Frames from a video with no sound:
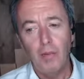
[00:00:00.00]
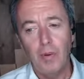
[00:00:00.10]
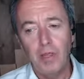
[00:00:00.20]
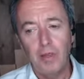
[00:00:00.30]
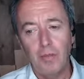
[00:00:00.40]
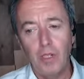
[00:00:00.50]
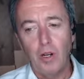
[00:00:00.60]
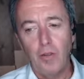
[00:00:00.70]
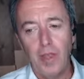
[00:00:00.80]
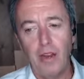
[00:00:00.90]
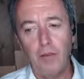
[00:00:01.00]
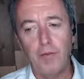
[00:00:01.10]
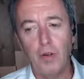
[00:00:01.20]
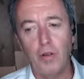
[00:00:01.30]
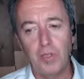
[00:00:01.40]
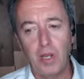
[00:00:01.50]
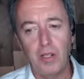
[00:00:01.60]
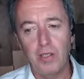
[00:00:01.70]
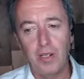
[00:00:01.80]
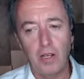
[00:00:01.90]
But that affirms that
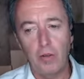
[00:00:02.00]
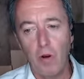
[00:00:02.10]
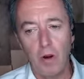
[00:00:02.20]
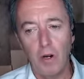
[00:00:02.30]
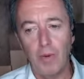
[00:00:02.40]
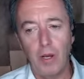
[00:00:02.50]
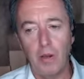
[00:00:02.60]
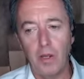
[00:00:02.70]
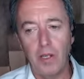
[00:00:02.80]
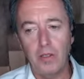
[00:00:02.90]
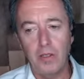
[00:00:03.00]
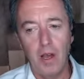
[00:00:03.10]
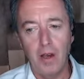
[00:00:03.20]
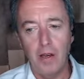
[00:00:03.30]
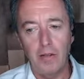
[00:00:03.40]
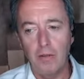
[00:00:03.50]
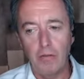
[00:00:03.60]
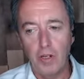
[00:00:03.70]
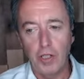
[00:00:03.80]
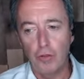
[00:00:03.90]
it's not karma, it's not
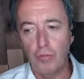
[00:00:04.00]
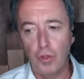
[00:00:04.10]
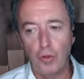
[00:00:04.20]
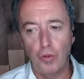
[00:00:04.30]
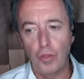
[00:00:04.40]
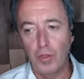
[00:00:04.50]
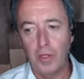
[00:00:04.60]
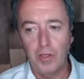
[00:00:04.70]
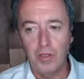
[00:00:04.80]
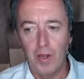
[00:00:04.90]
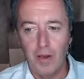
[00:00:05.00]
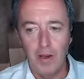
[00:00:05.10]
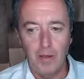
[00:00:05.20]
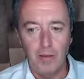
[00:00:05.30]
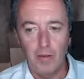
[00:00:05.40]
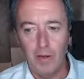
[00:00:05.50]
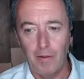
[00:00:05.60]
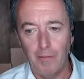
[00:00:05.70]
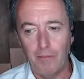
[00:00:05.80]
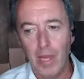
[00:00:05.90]
retribution, it's not
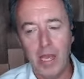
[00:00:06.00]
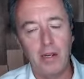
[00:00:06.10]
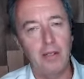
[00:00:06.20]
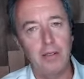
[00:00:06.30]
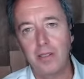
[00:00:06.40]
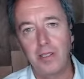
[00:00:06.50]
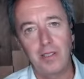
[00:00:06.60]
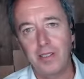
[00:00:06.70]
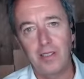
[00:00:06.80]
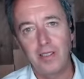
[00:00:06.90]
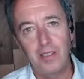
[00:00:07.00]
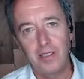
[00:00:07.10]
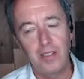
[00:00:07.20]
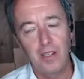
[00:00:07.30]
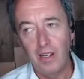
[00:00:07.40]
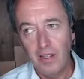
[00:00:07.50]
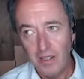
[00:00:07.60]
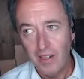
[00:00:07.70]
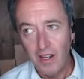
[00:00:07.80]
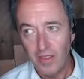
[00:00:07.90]
penance, it's
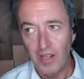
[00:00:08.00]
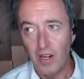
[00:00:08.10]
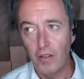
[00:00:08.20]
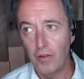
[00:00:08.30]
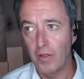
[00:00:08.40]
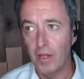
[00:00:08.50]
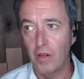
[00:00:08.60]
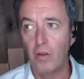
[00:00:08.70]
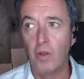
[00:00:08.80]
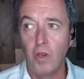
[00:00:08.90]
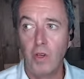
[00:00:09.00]
nothing other than